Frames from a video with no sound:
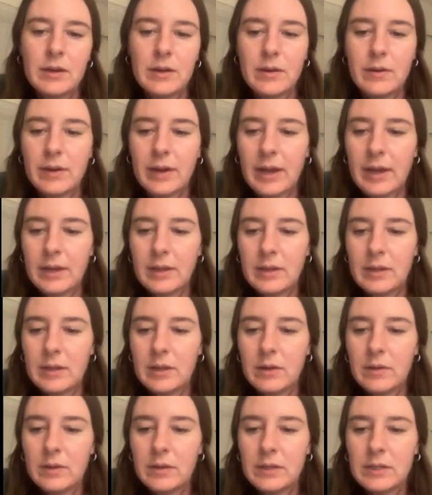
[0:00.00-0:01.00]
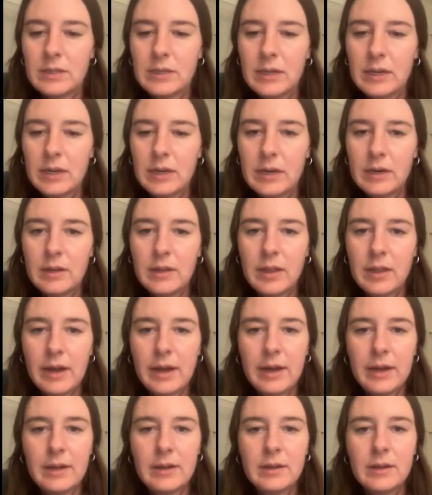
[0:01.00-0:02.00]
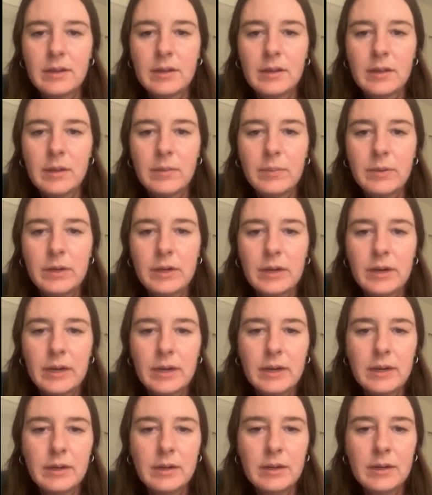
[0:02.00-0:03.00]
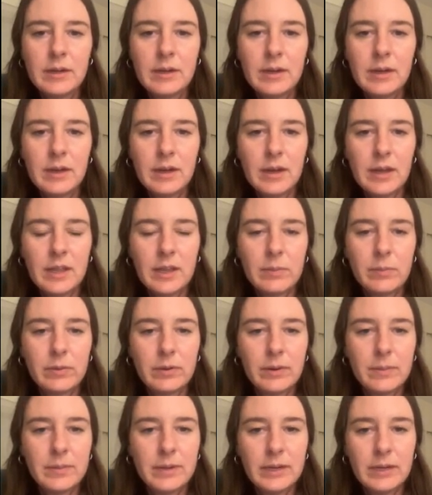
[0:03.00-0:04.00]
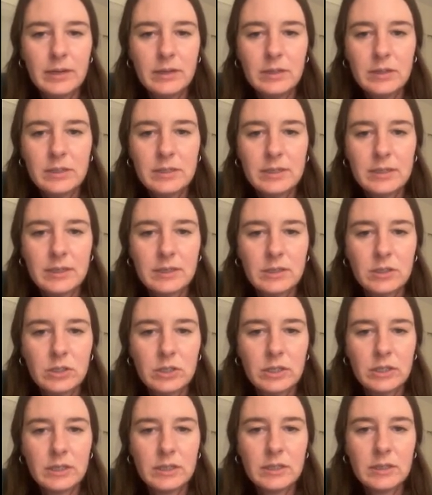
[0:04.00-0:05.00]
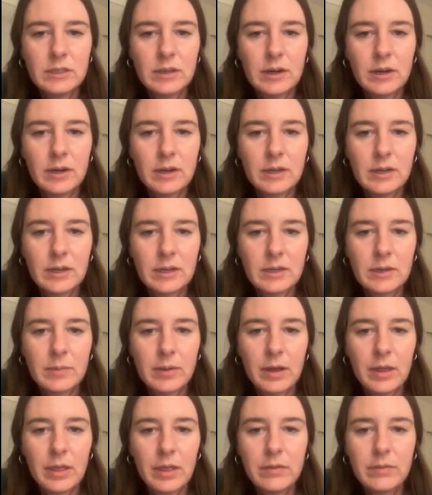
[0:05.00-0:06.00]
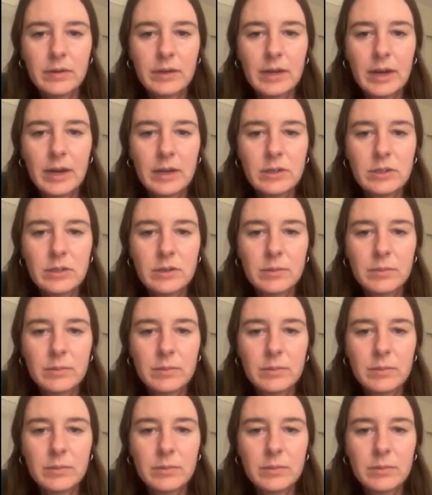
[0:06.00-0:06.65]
Okay, notice here that the purine and the pyrimidine, C's and G's, are connected by 3 hydrogen